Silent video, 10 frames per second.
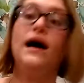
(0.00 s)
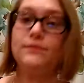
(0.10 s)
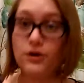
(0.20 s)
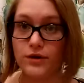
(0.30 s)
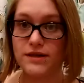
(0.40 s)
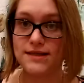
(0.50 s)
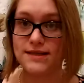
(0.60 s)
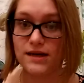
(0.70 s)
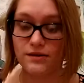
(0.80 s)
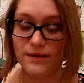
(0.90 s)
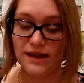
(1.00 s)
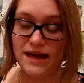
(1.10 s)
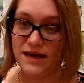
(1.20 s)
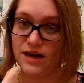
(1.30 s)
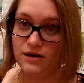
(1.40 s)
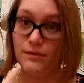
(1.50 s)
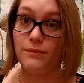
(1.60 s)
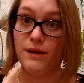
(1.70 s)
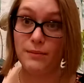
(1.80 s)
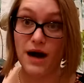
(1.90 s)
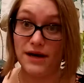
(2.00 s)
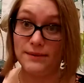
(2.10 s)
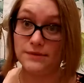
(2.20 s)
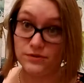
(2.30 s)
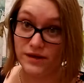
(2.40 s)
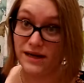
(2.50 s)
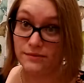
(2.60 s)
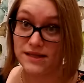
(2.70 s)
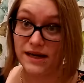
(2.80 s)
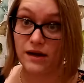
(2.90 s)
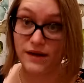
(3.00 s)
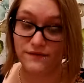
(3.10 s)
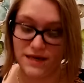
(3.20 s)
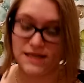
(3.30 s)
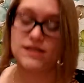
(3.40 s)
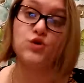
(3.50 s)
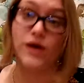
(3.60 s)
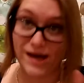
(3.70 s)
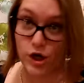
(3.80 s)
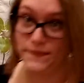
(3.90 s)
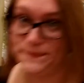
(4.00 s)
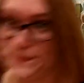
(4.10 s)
I'm going to sit on my bottom, because right now I'm sitting on my feet, so hang on.